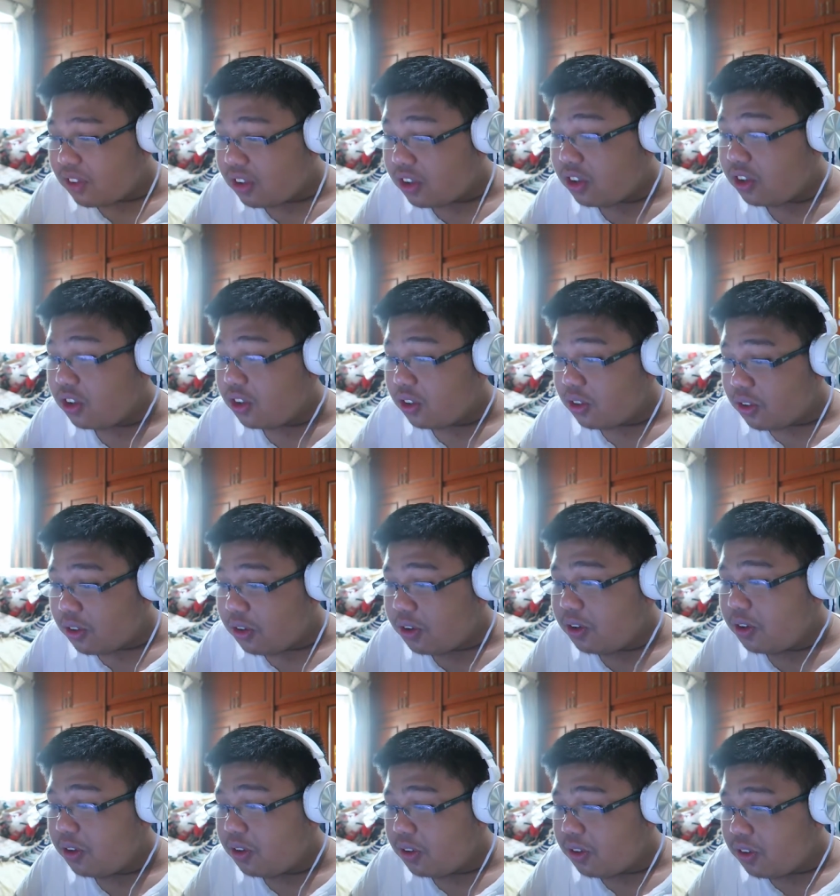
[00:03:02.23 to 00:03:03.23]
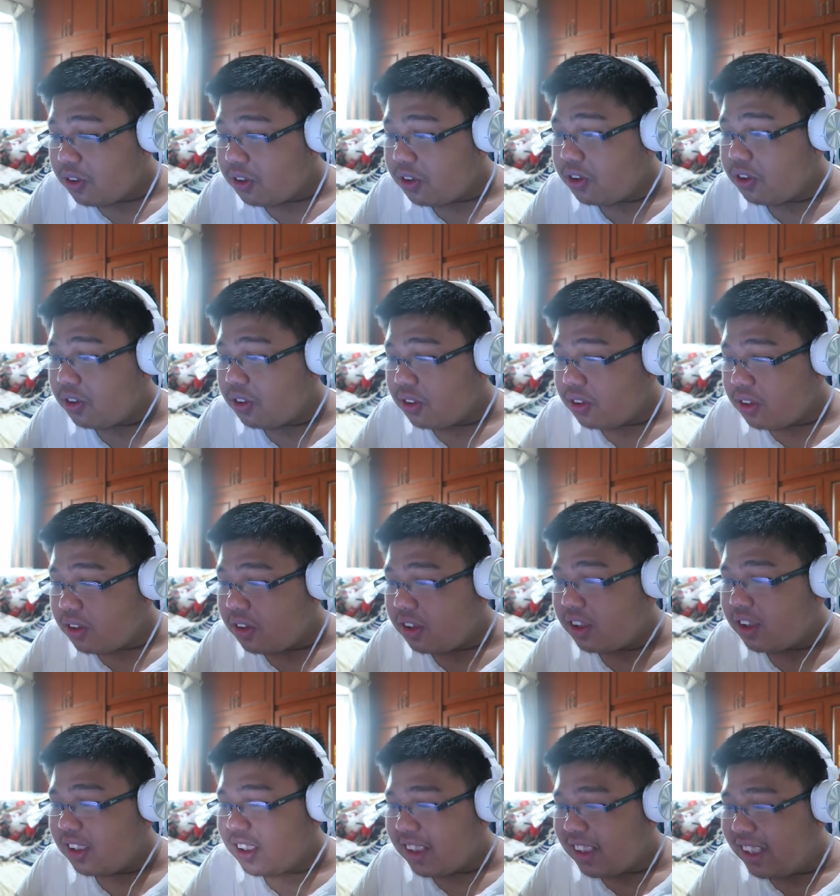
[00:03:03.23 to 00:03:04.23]
Are you willing to fight?
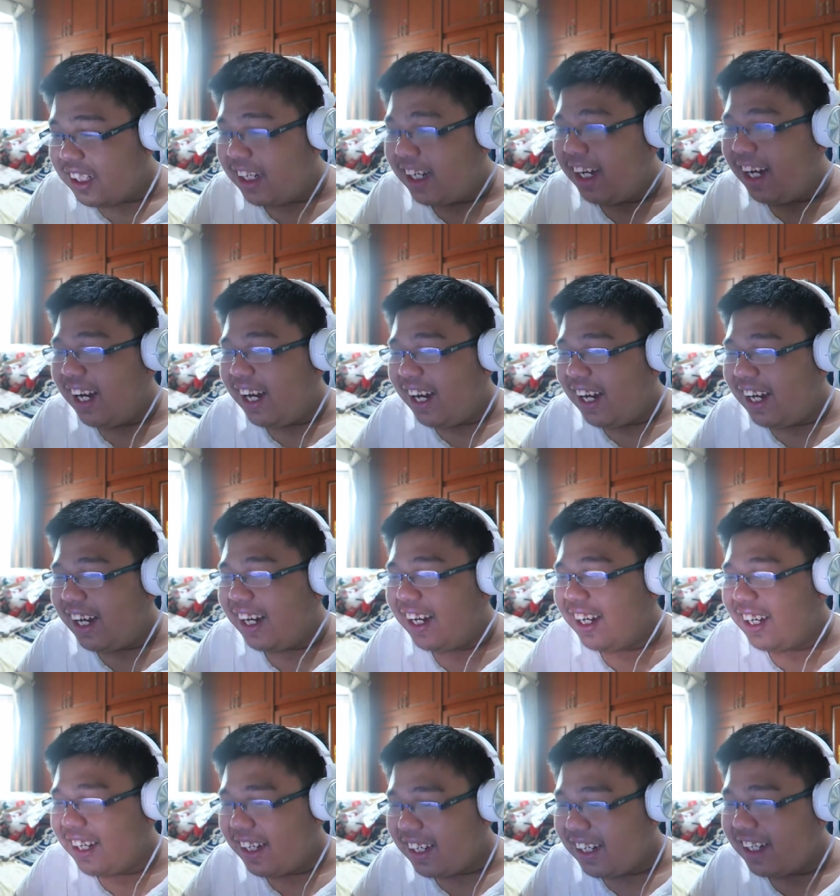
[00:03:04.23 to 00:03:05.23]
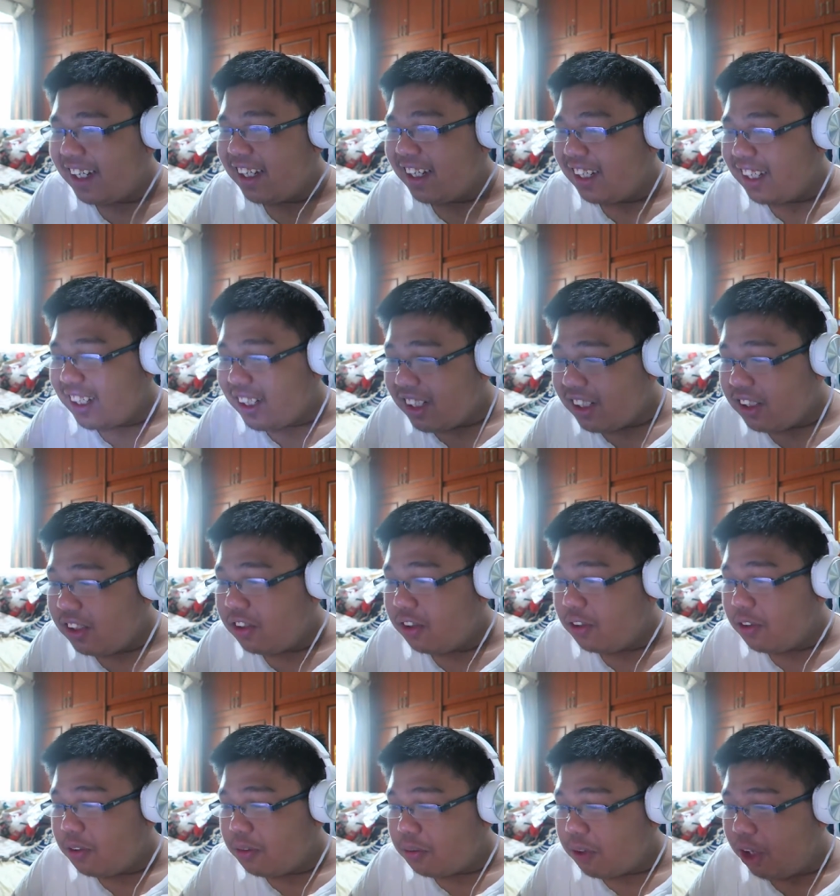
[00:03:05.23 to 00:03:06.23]
Yeah.
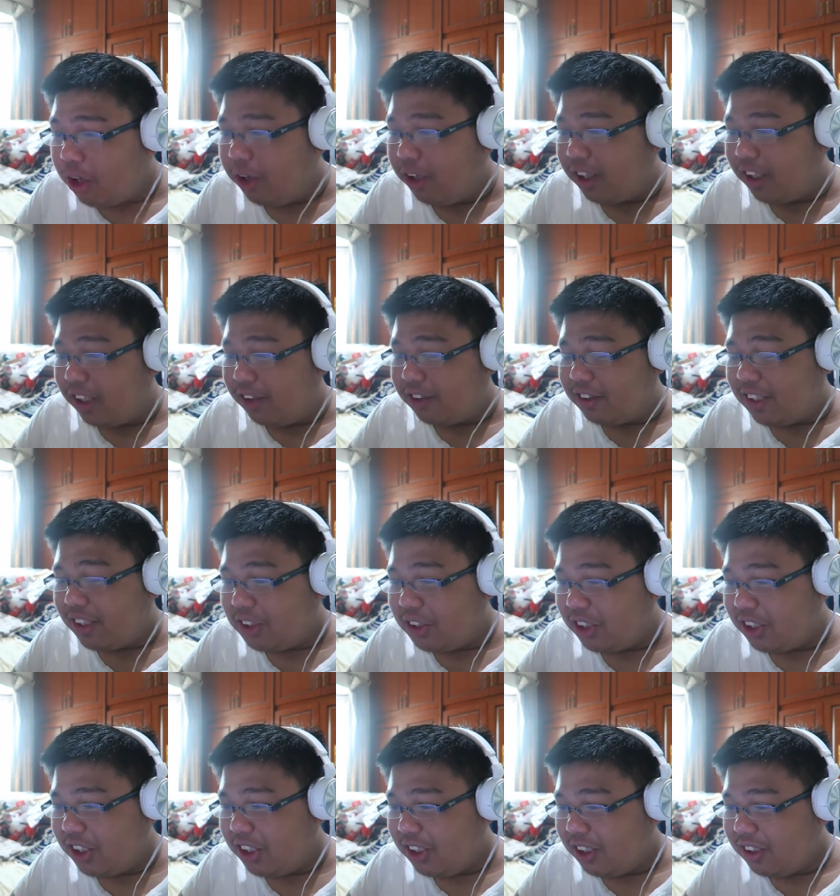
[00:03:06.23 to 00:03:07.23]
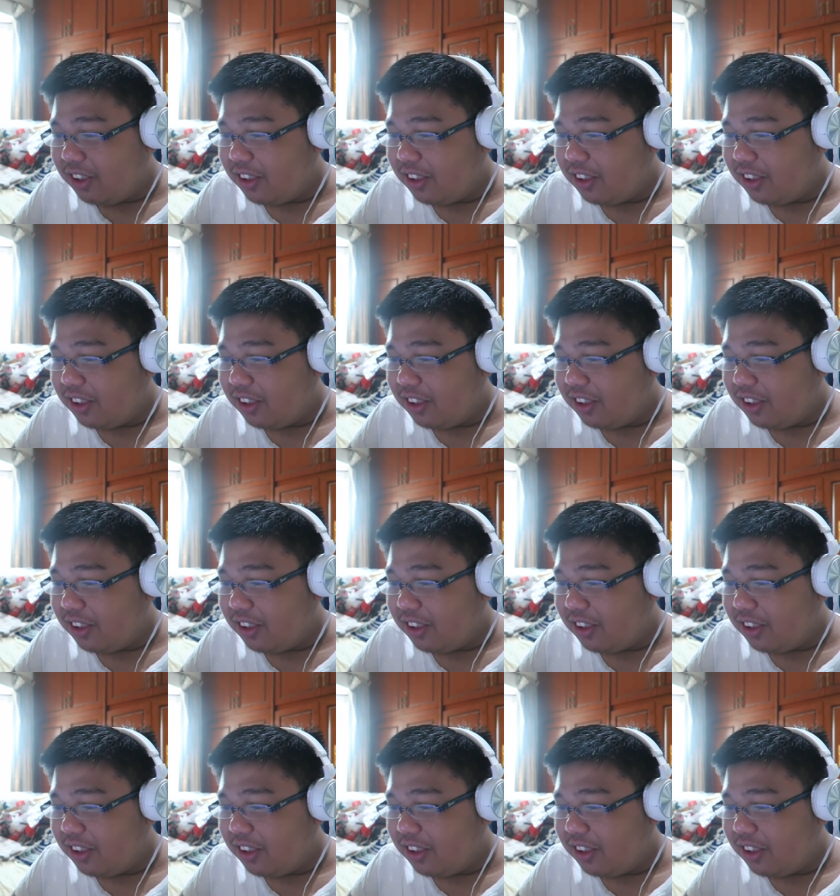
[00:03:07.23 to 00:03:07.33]
Help us. Oh my god, is that Chucky?